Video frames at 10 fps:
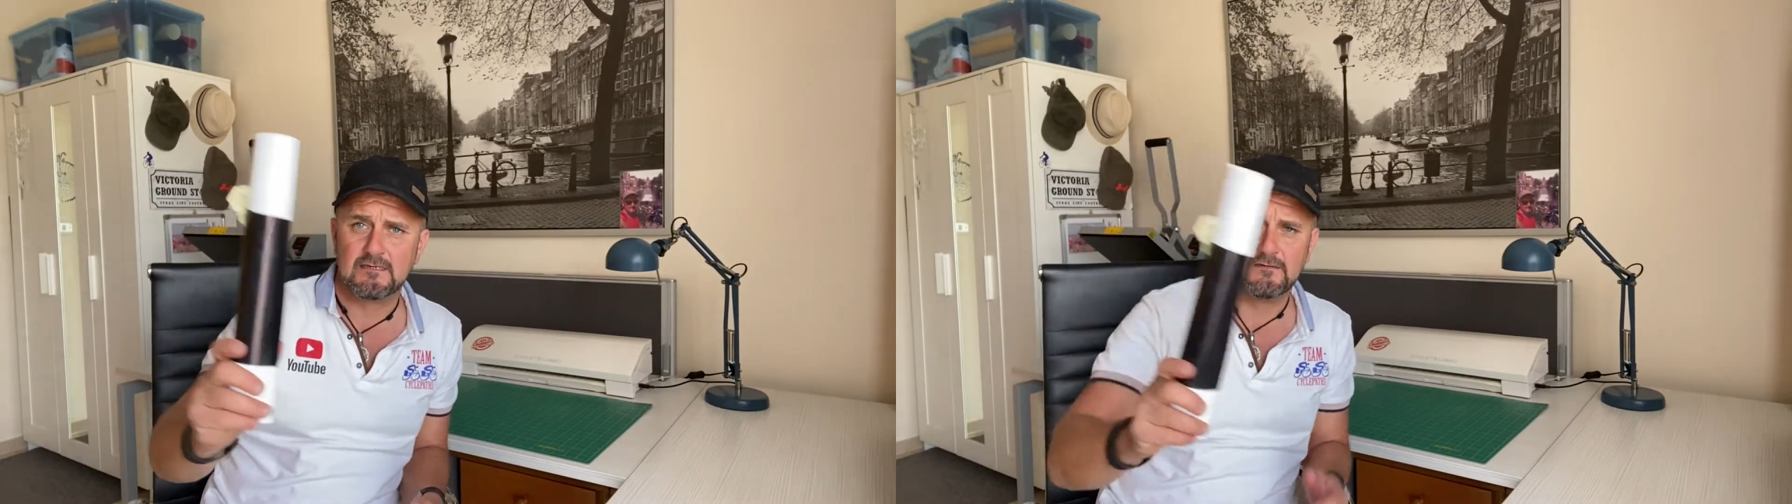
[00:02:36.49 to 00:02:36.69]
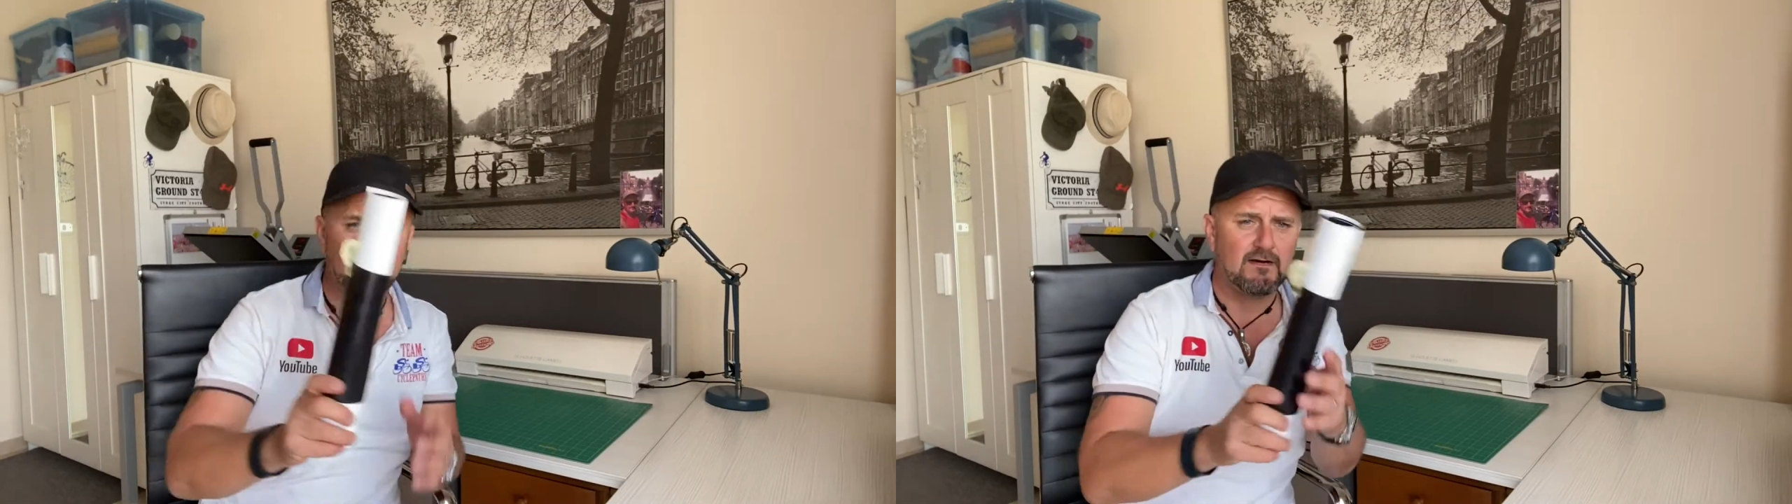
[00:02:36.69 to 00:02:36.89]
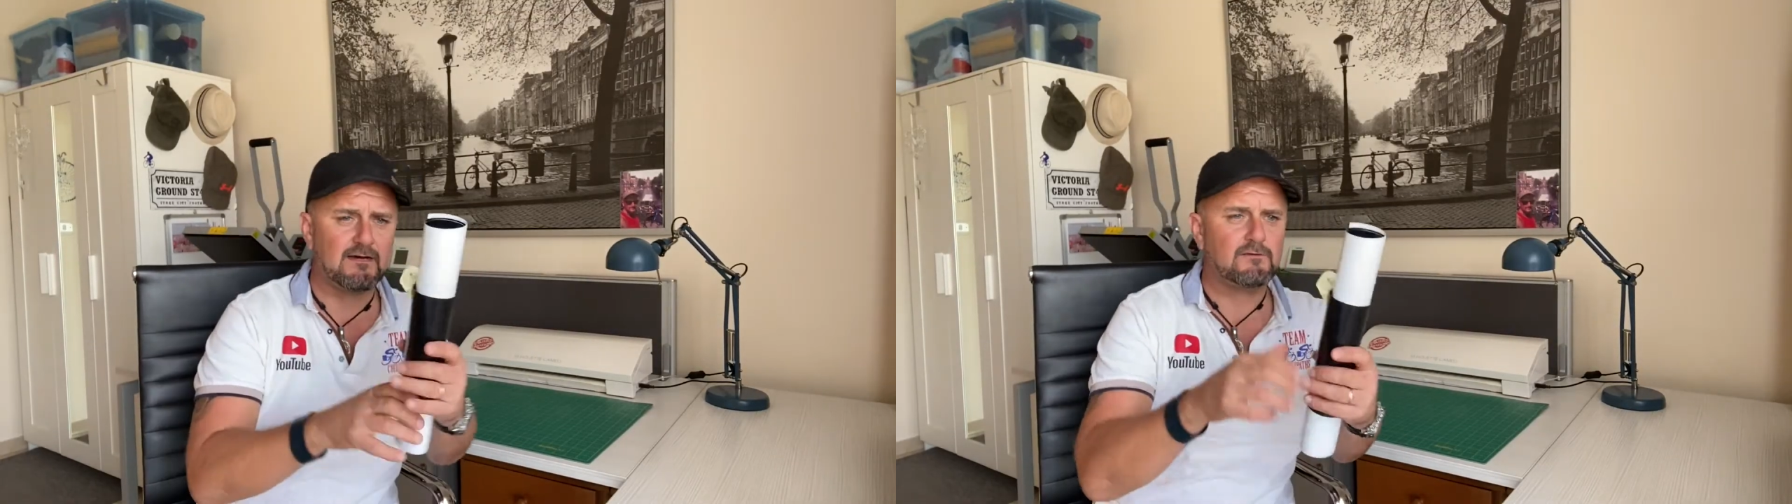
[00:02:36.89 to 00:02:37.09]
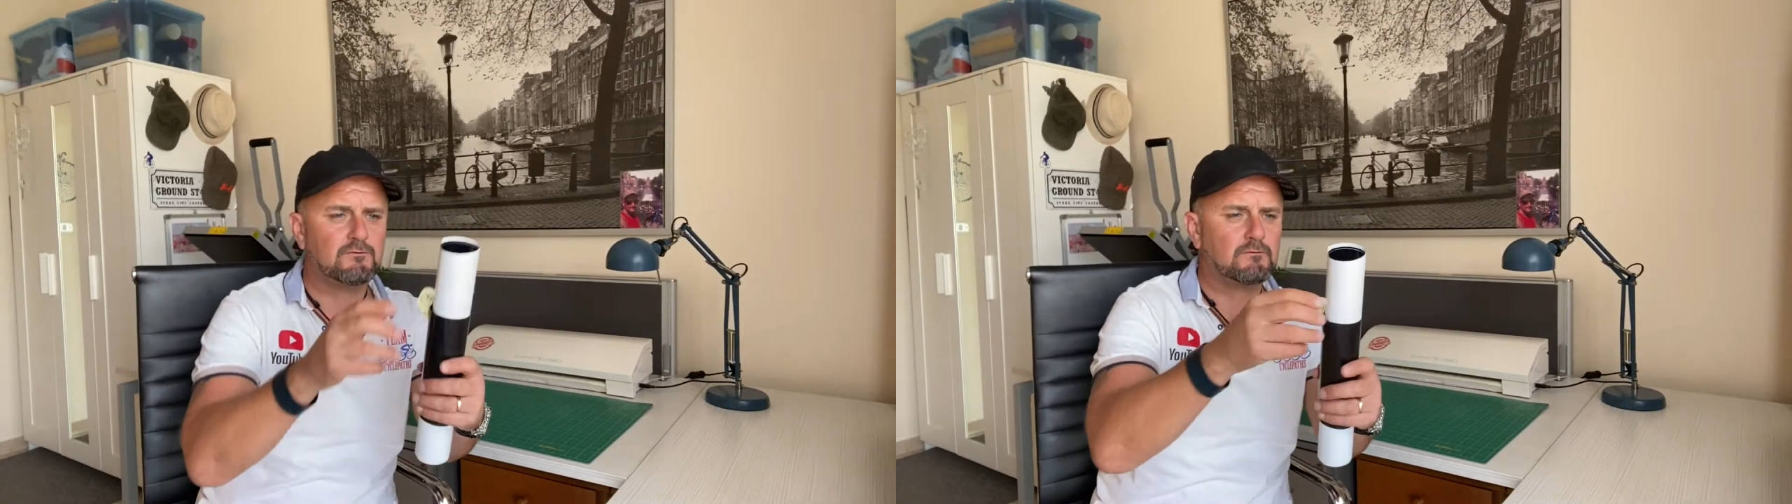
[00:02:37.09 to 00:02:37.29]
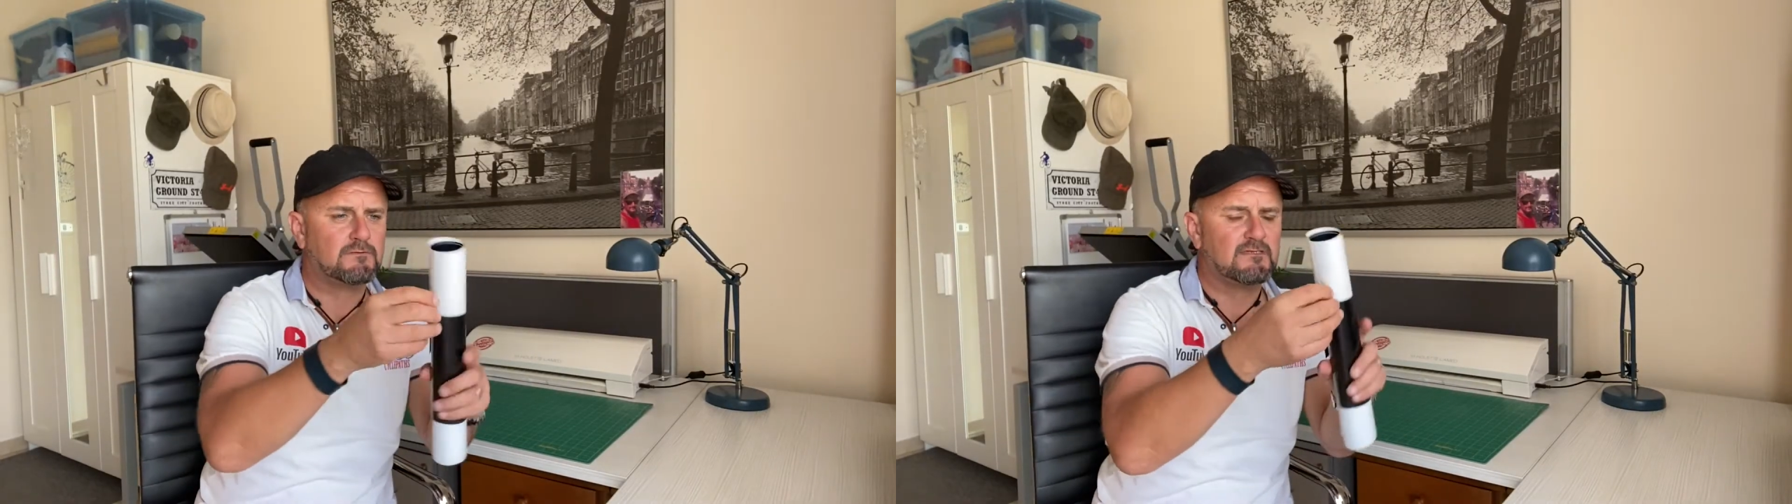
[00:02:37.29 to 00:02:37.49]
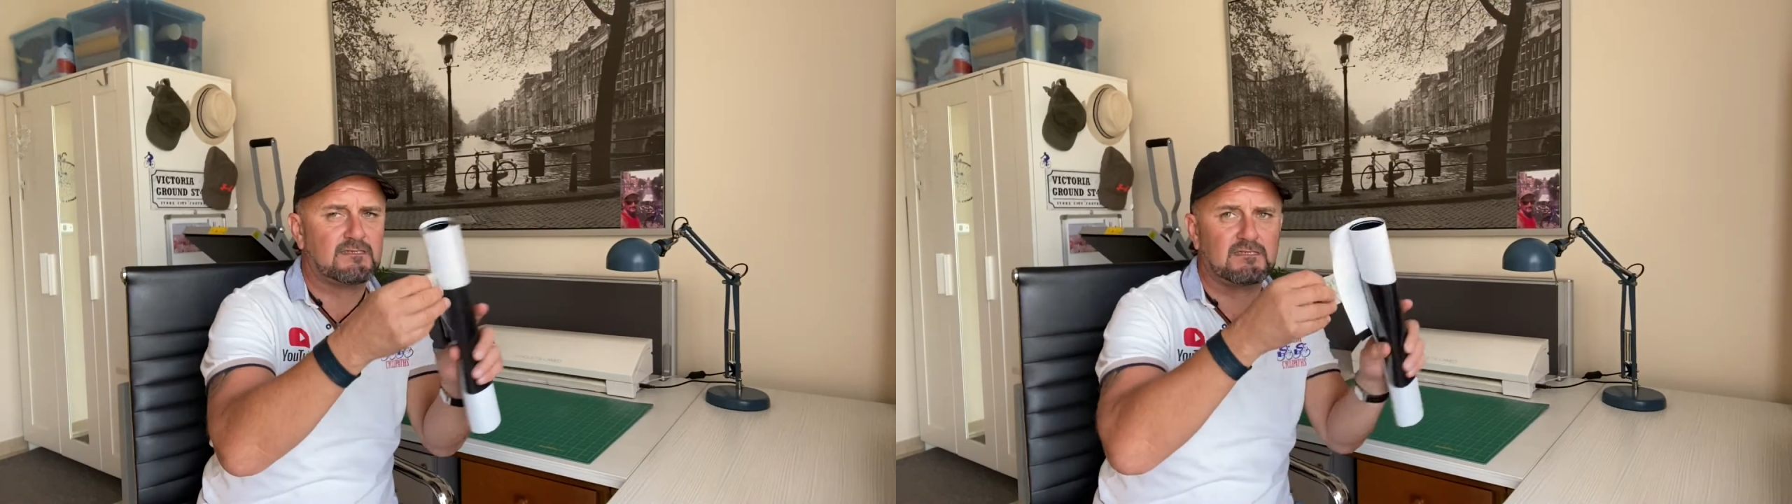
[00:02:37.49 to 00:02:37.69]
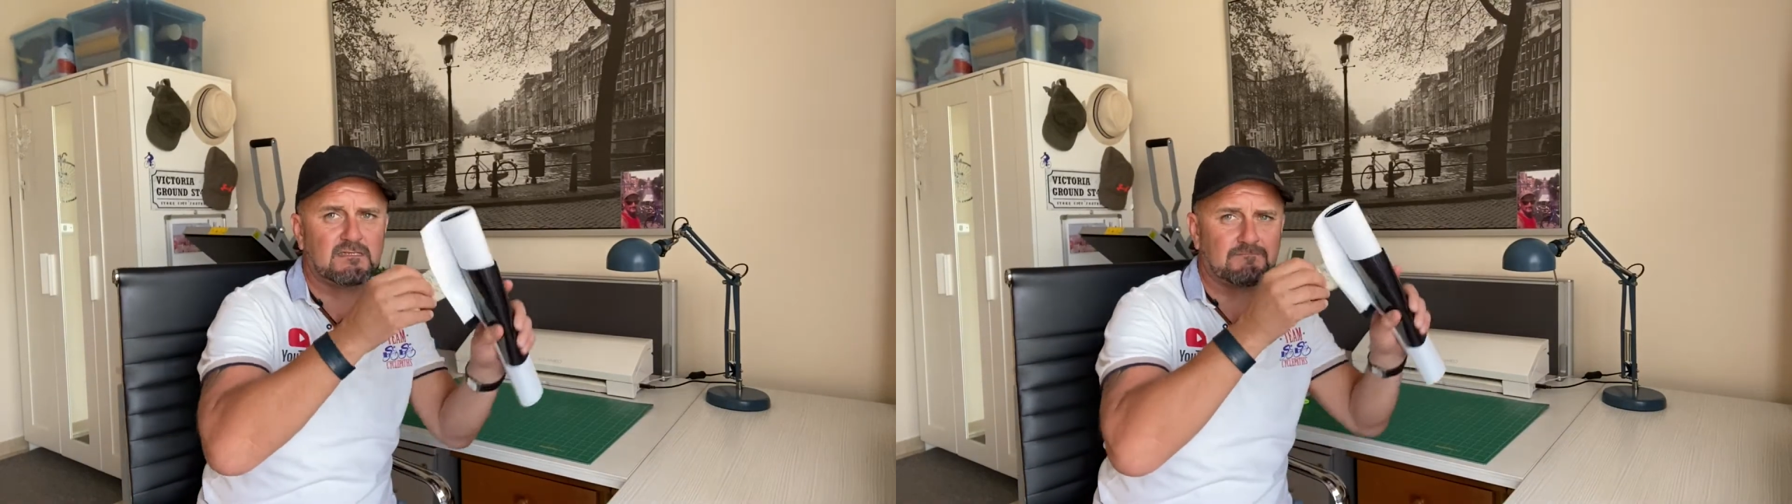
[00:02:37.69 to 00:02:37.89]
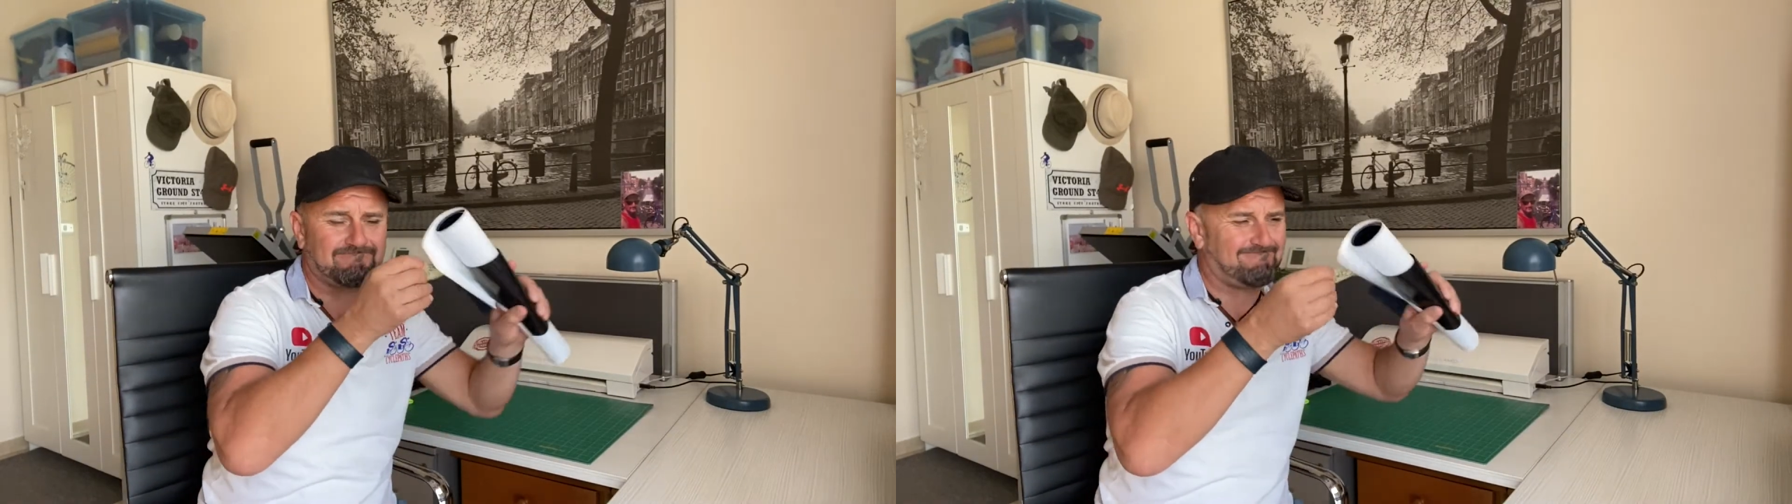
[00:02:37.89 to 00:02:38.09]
vinyl. This is